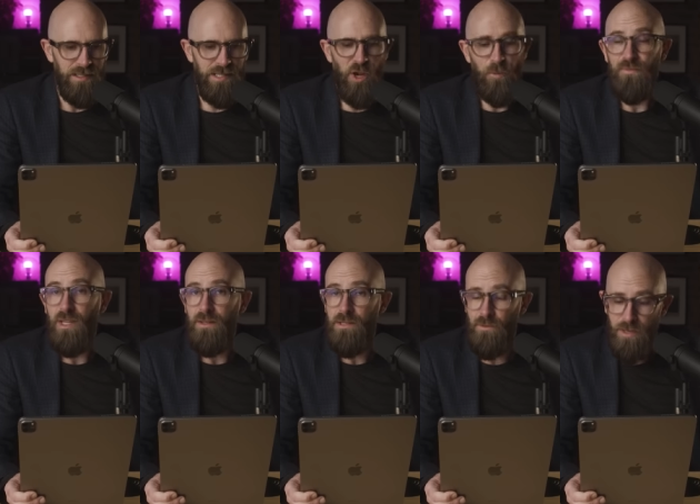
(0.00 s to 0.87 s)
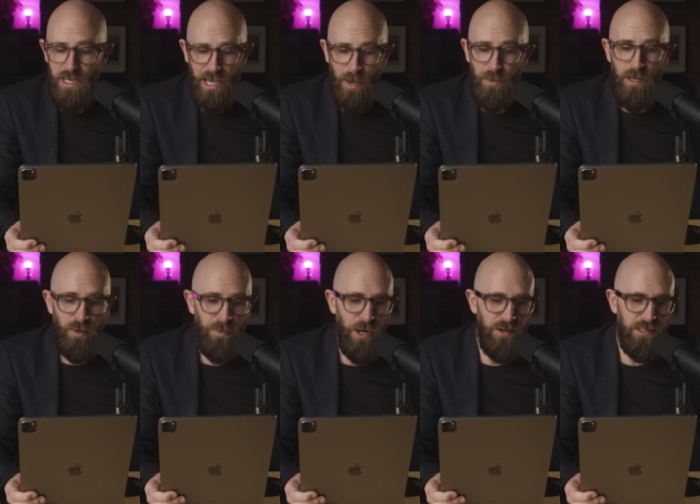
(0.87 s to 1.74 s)
So, to recap,
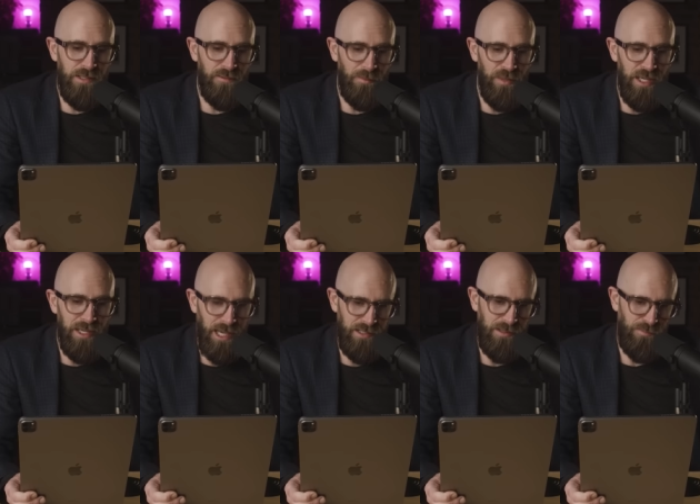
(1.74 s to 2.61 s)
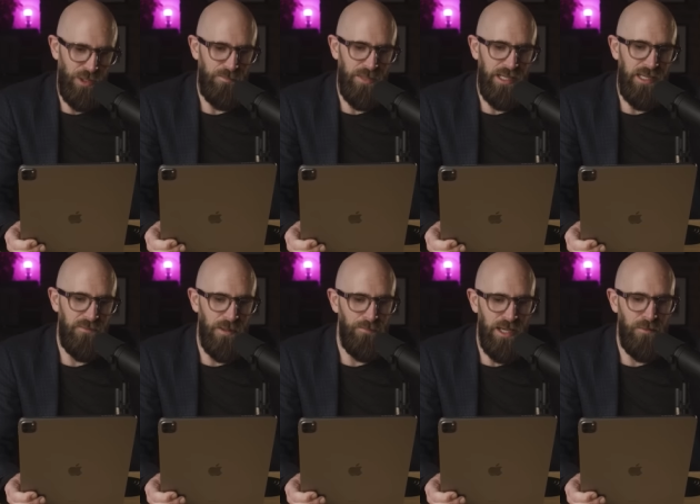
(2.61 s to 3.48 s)
proponents of the big cancer plot believe
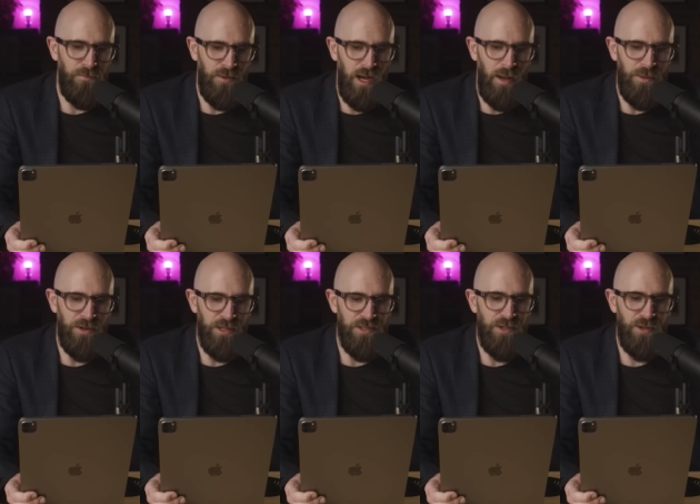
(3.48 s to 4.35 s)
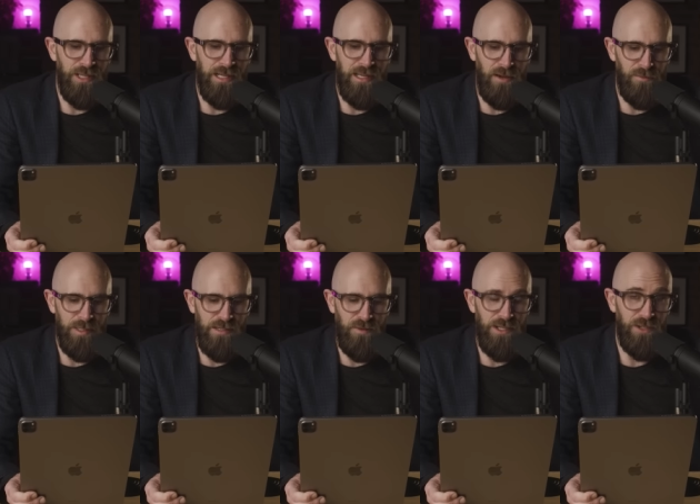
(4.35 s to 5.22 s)
the big pharma and crooked
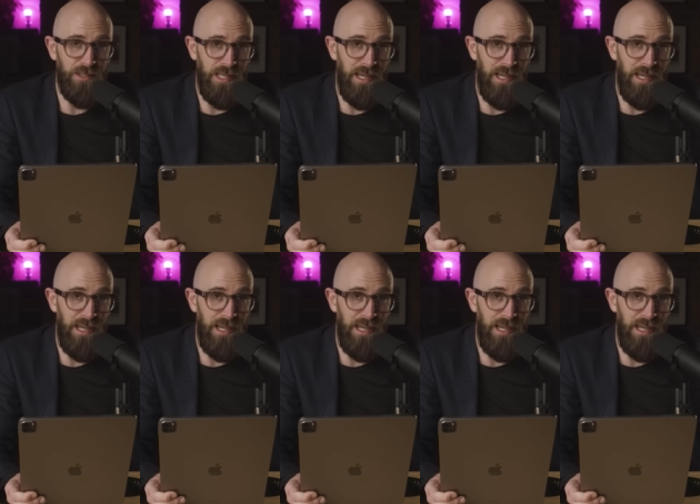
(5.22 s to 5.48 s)
government officials